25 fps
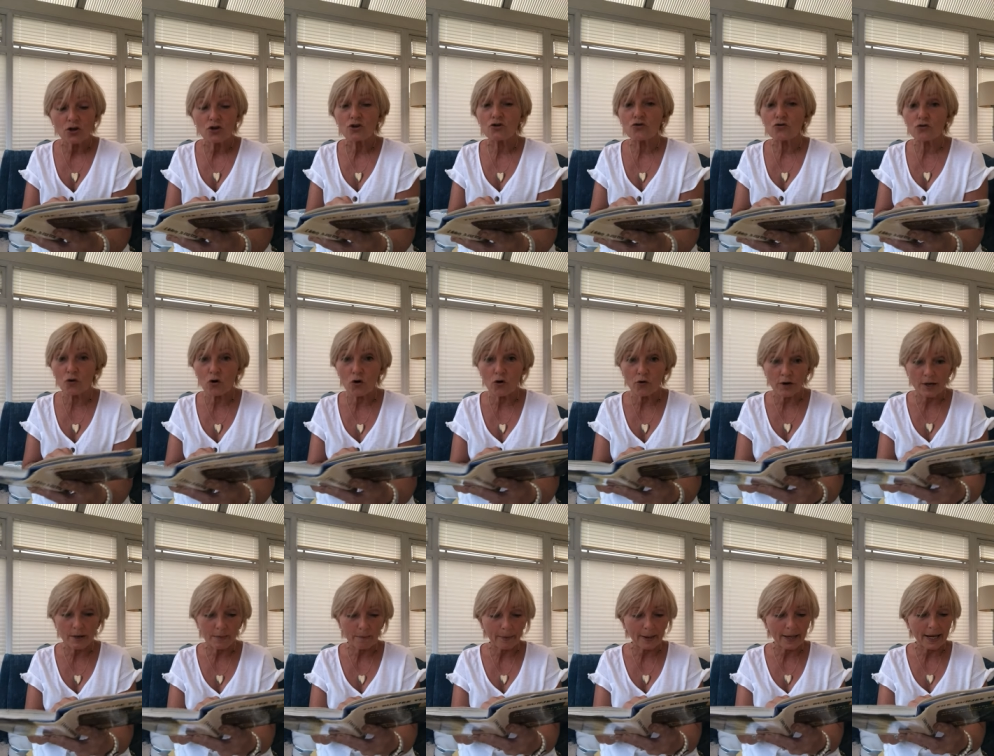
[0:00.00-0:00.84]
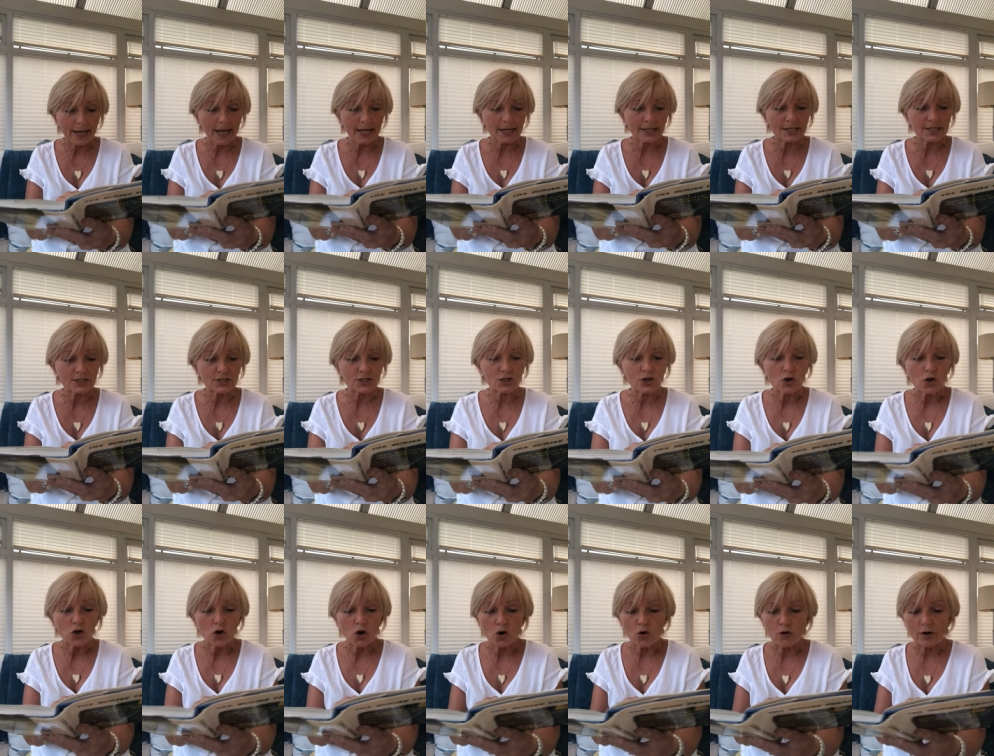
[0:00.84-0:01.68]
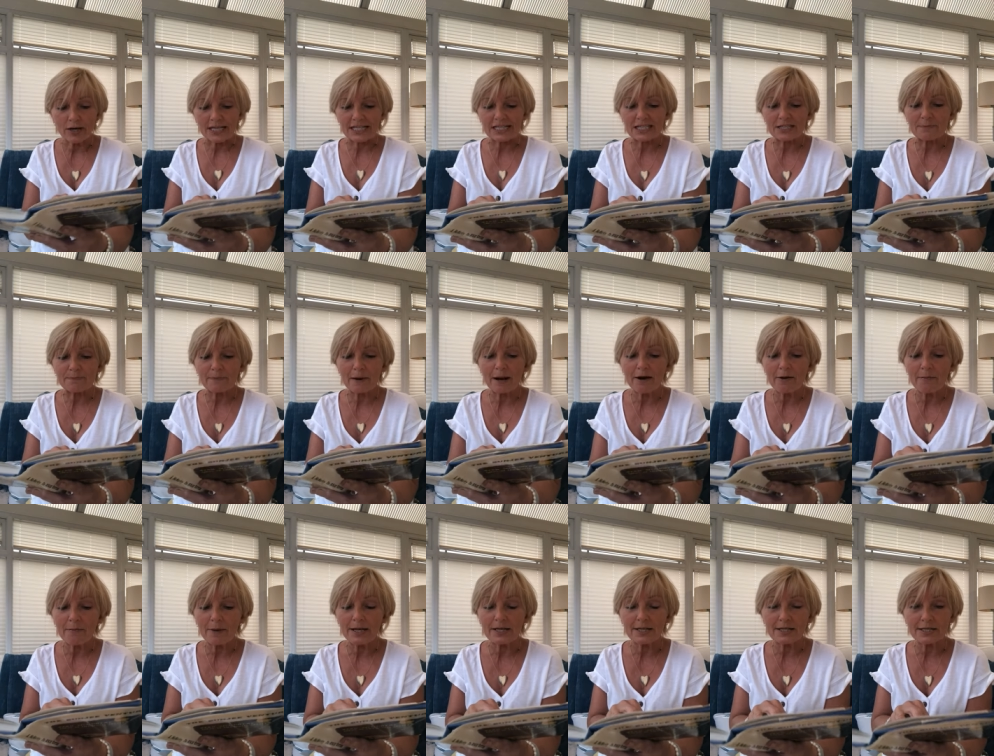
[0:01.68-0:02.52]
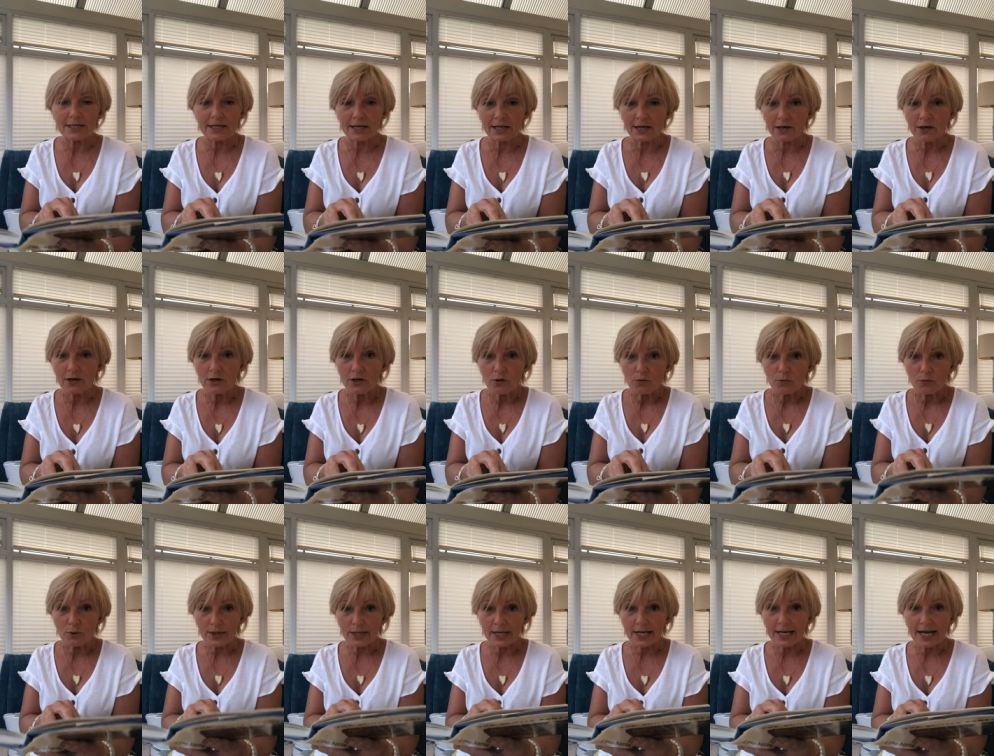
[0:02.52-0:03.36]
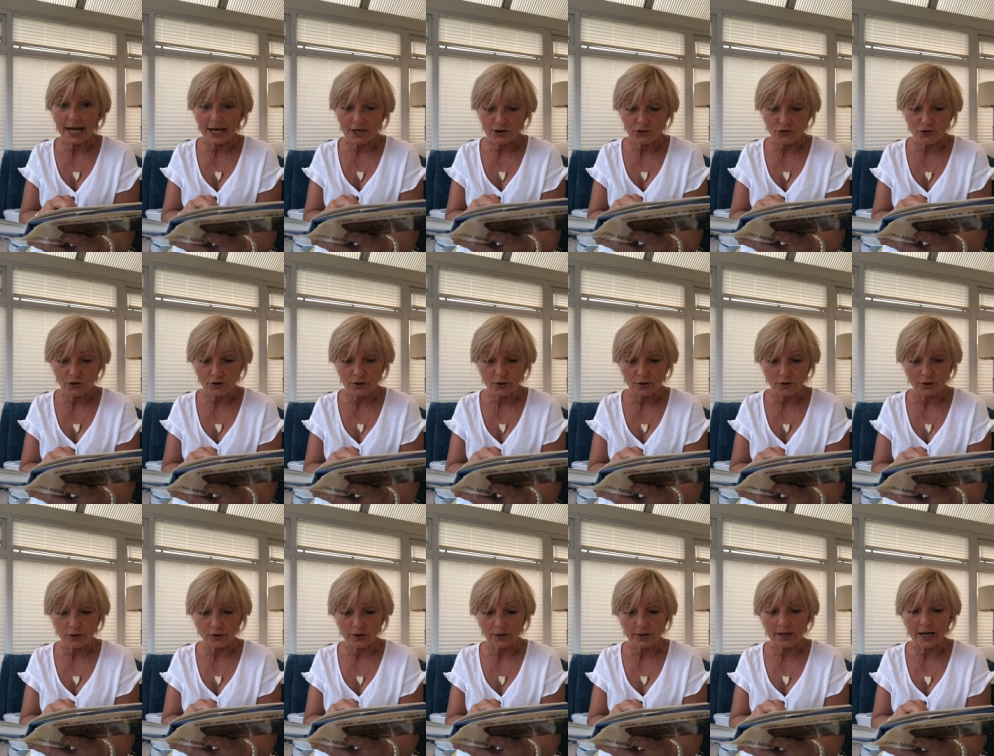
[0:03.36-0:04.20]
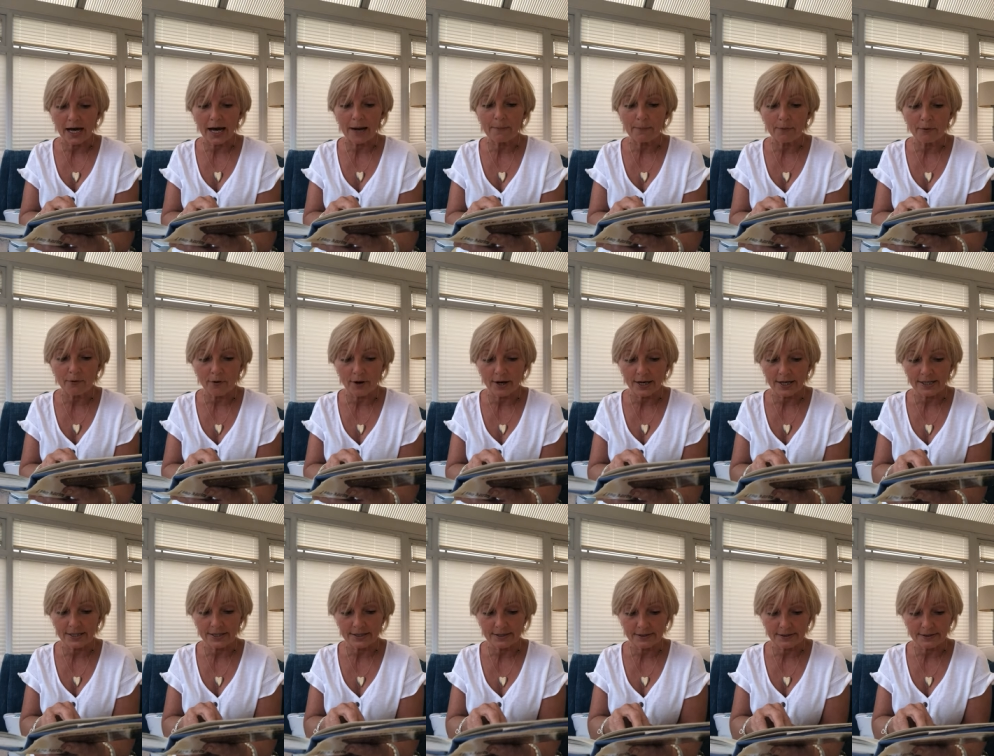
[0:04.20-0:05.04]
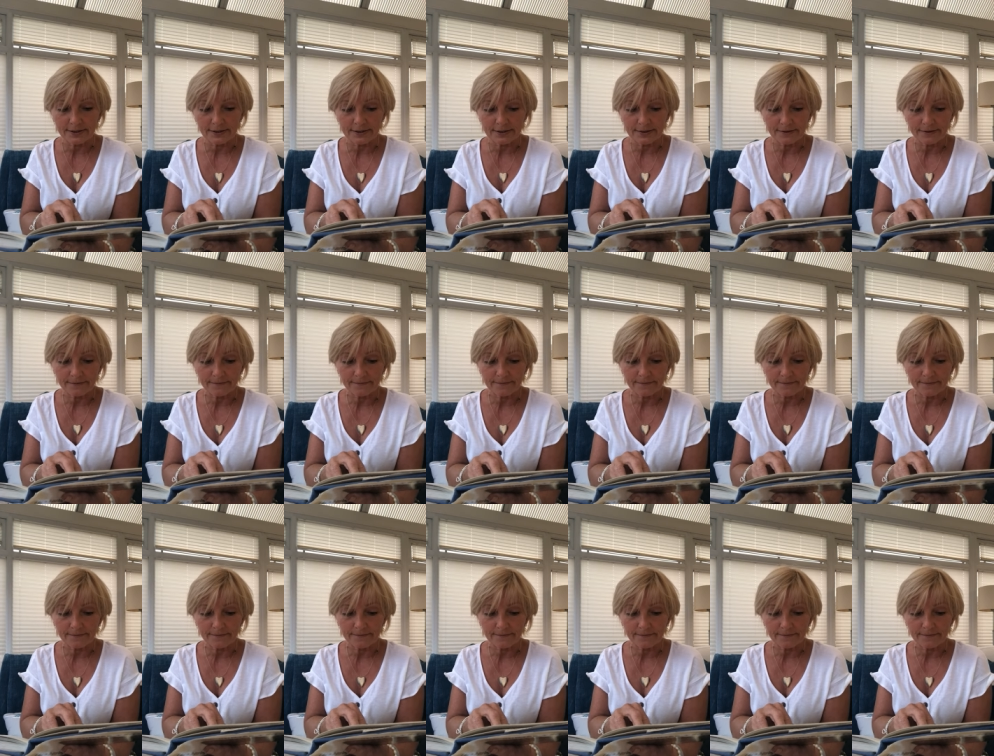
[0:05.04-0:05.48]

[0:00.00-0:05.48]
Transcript: drawing plans or experimenting with electrical apparatus.